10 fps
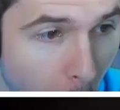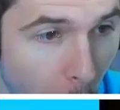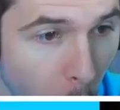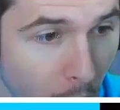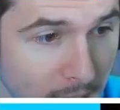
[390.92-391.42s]

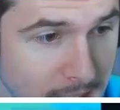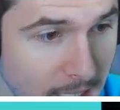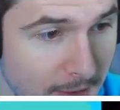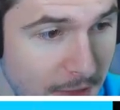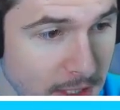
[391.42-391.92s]
Wait a
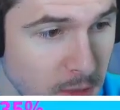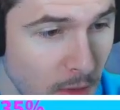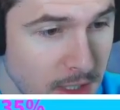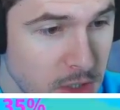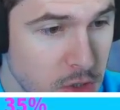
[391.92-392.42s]
second, this
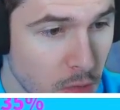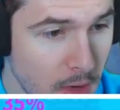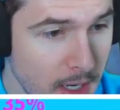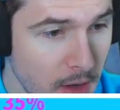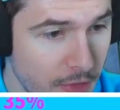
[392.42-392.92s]
one is
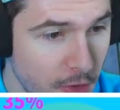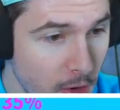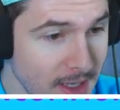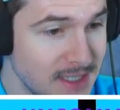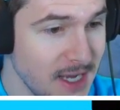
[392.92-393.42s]
three,
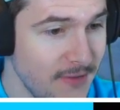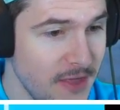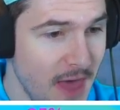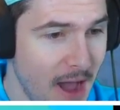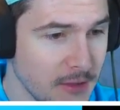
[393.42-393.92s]

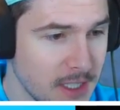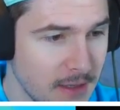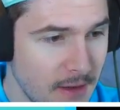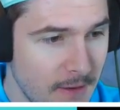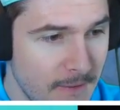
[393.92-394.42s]

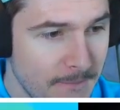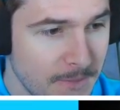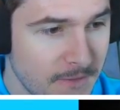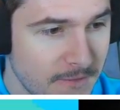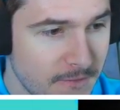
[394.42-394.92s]
37,000.
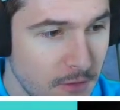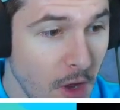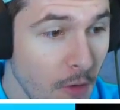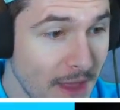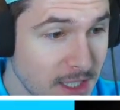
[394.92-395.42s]

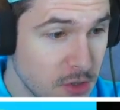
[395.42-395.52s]
No, that's